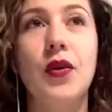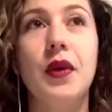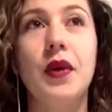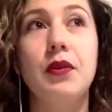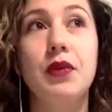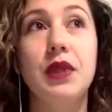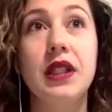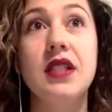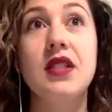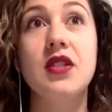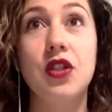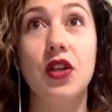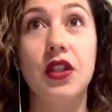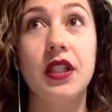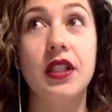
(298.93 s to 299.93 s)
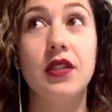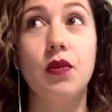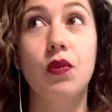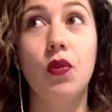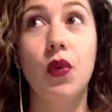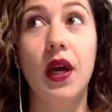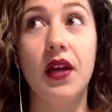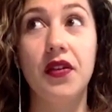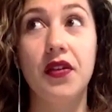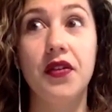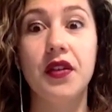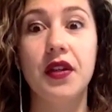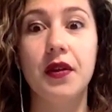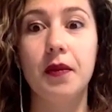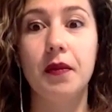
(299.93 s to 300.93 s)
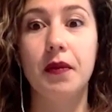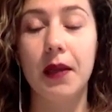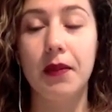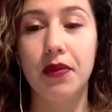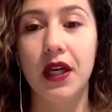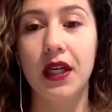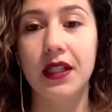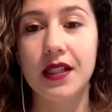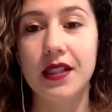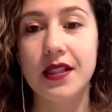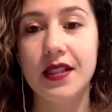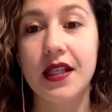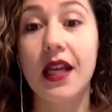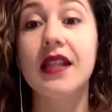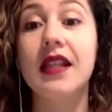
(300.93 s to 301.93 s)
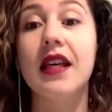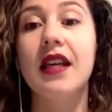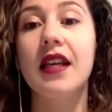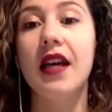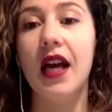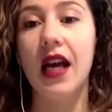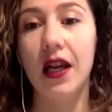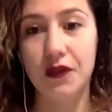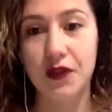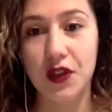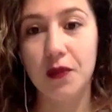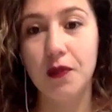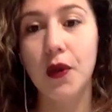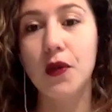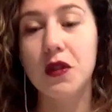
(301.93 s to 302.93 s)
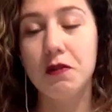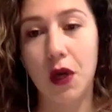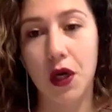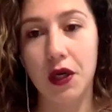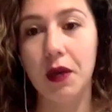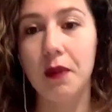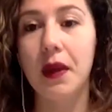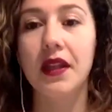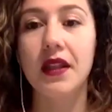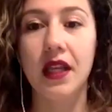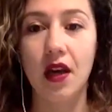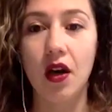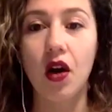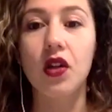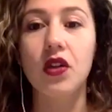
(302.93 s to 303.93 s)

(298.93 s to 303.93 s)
it really started with my pregnancy, and then after postpartum, I think all of